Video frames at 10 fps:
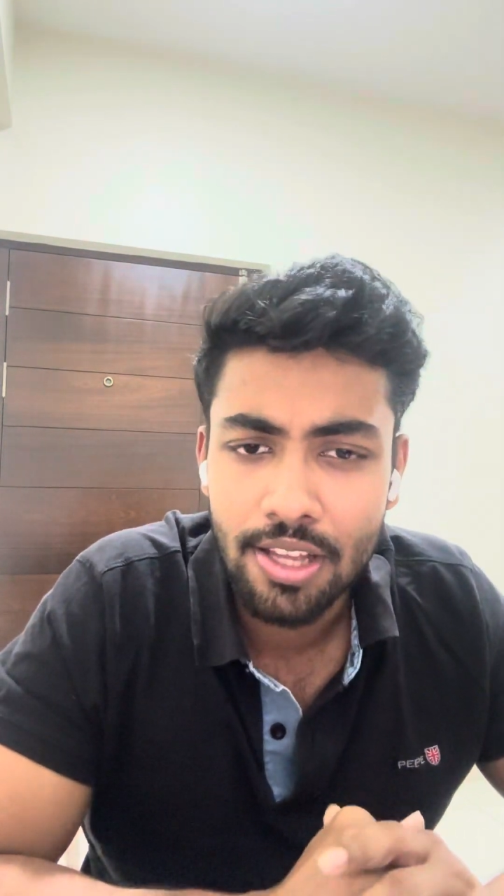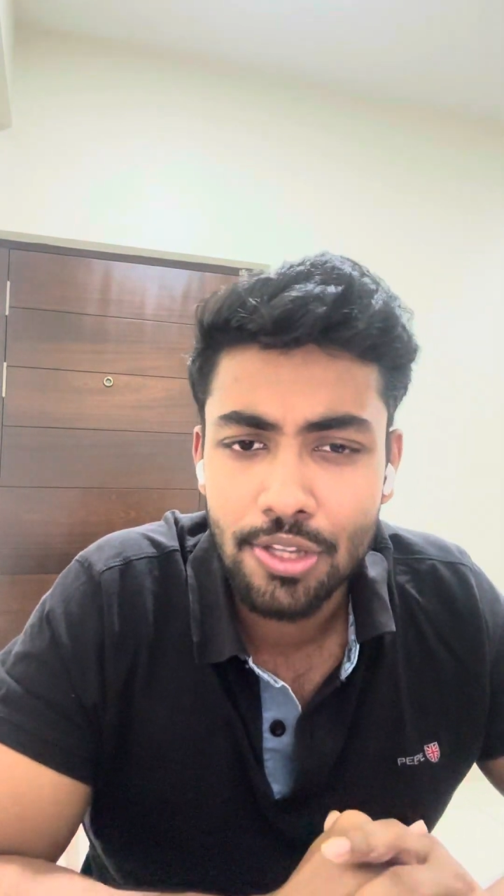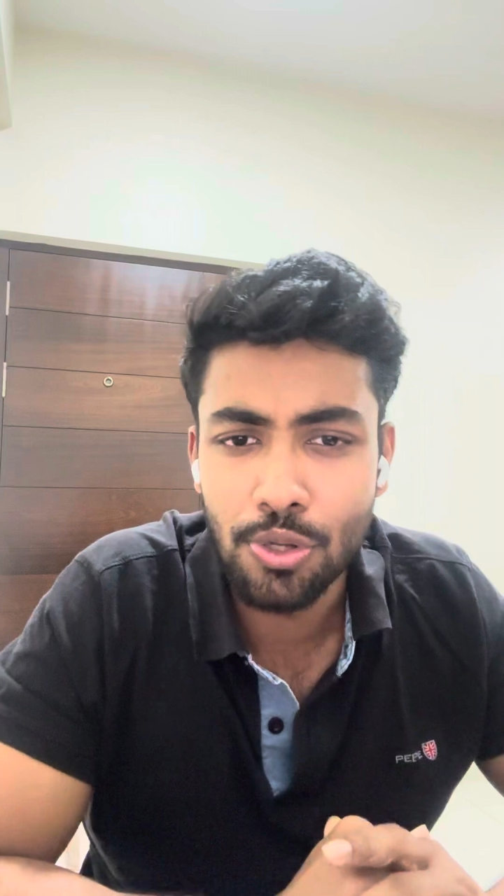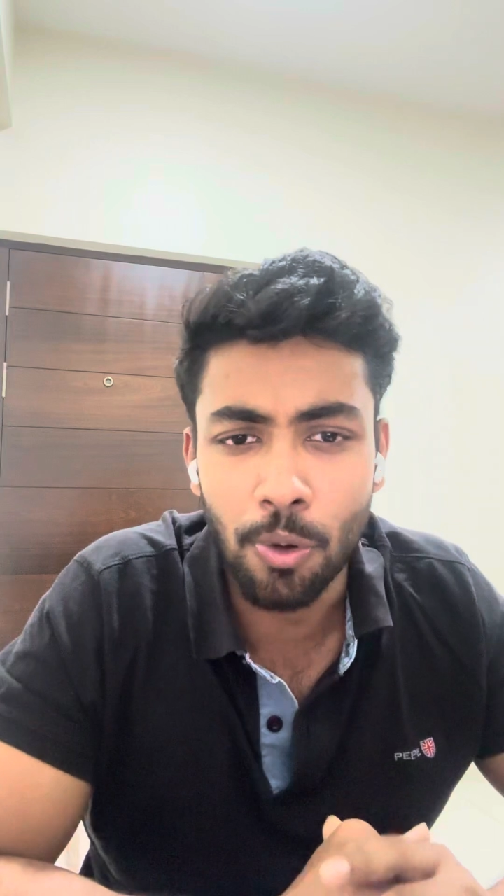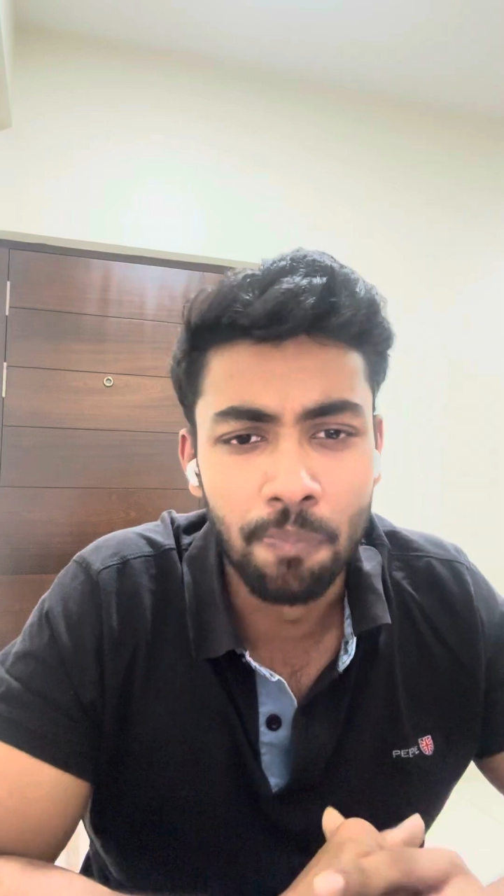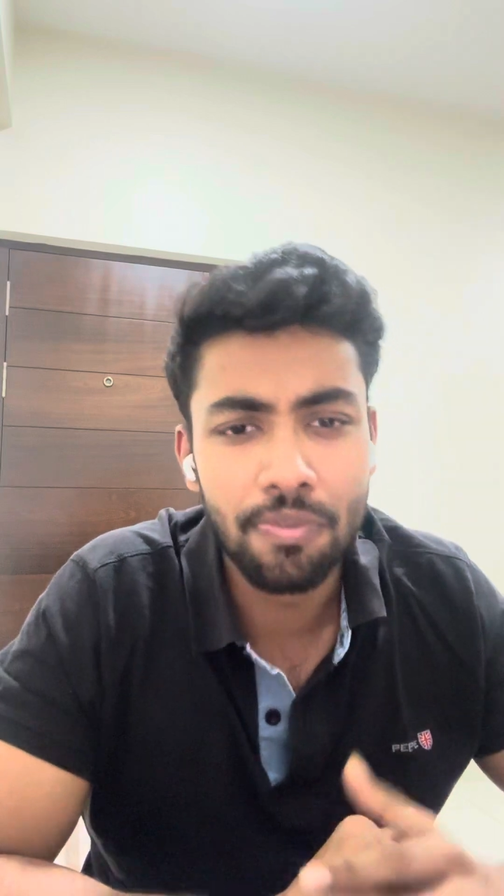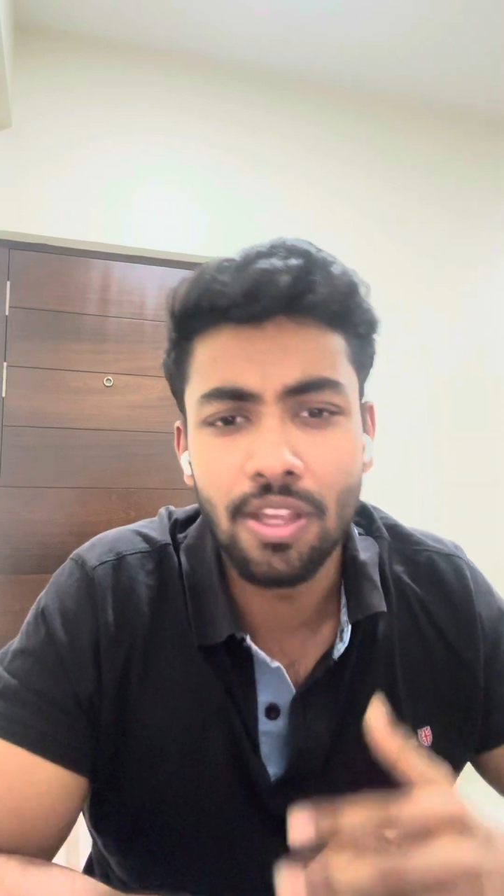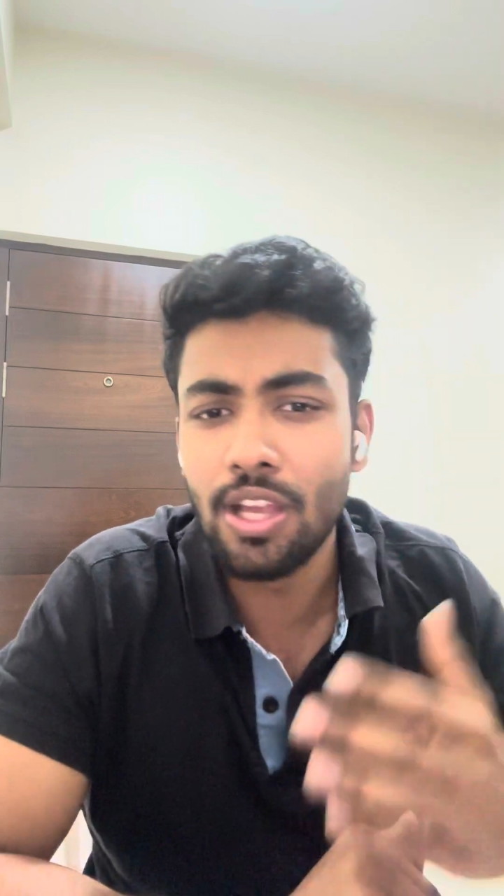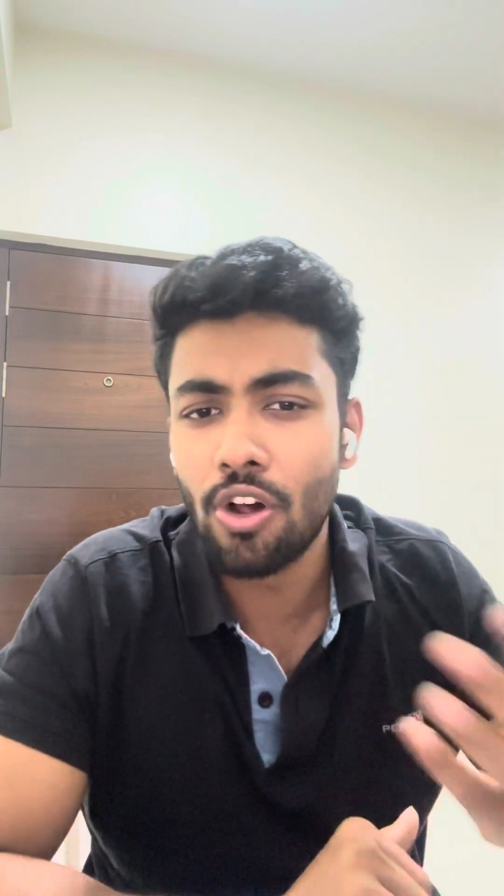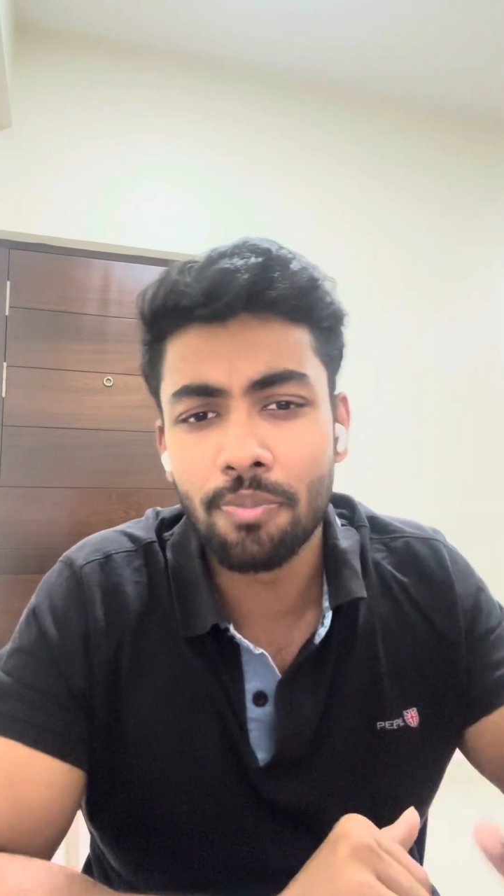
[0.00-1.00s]
So
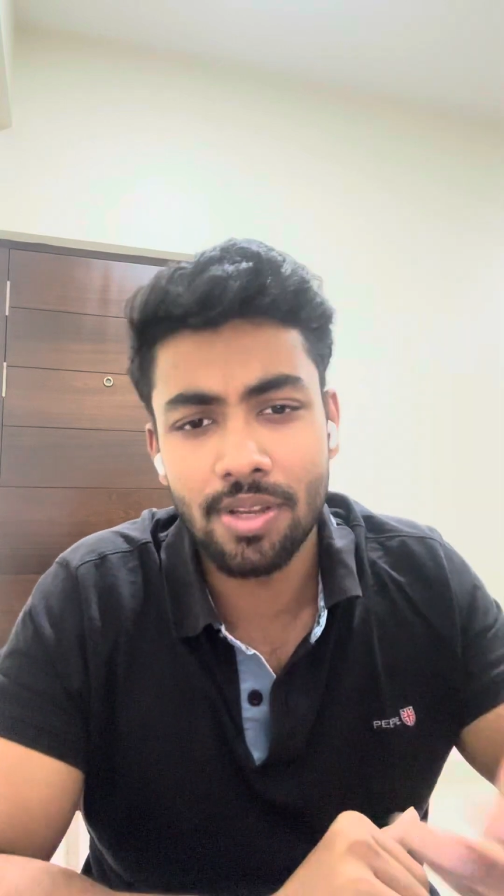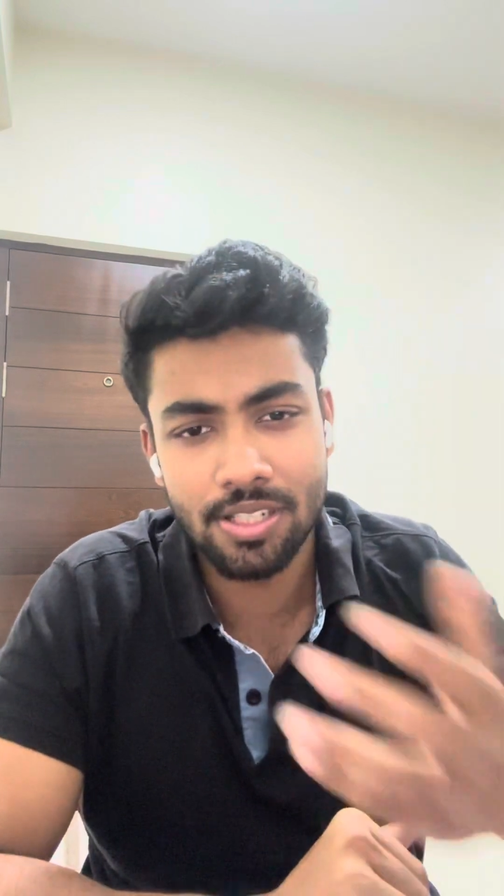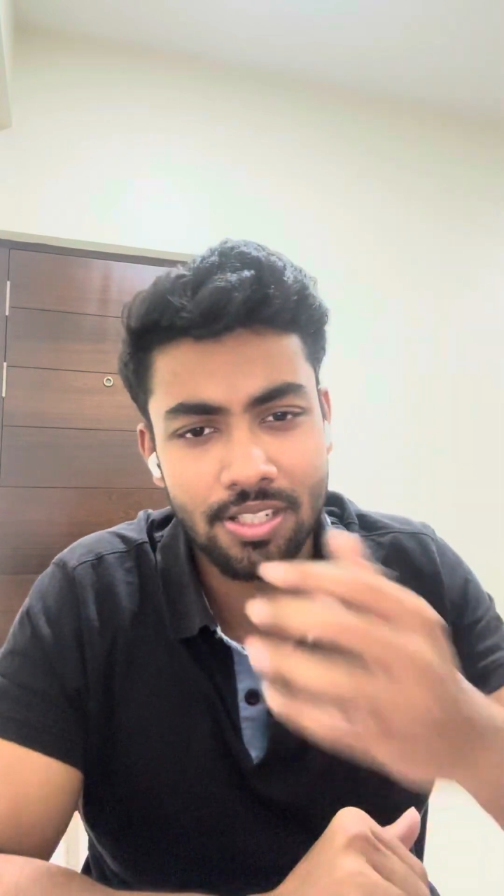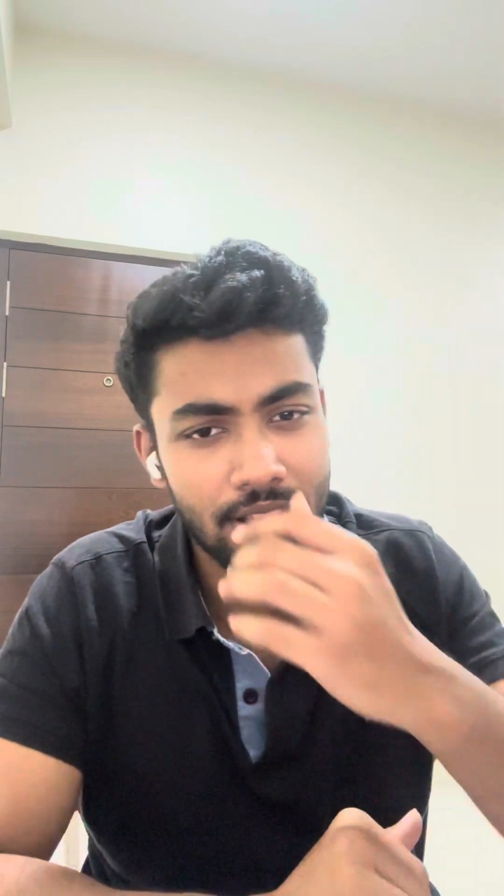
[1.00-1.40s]
the Elon Musks